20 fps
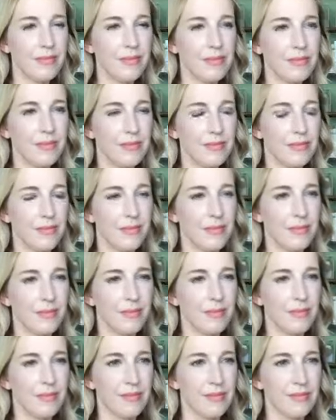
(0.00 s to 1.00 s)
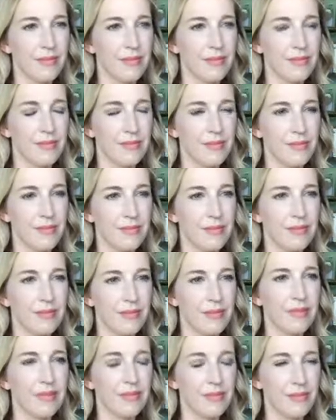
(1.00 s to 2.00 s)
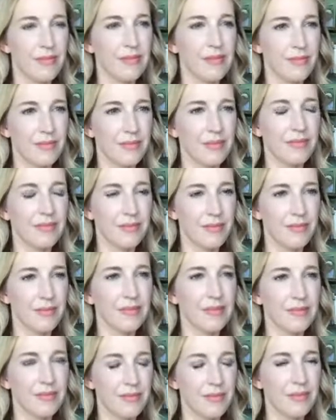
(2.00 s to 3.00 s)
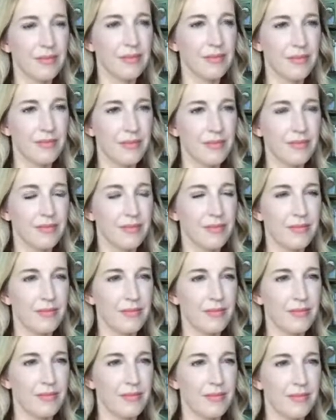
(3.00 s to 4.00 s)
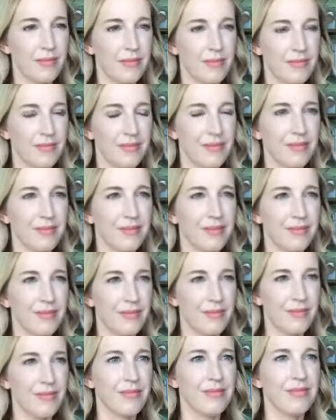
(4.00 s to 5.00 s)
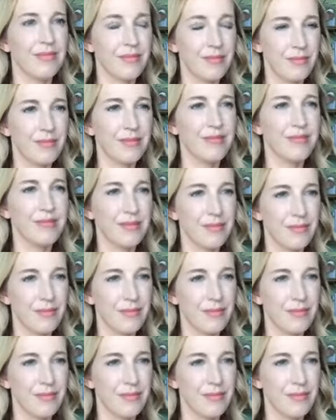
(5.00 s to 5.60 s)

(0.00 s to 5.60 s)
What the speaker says: The person shown says nothing.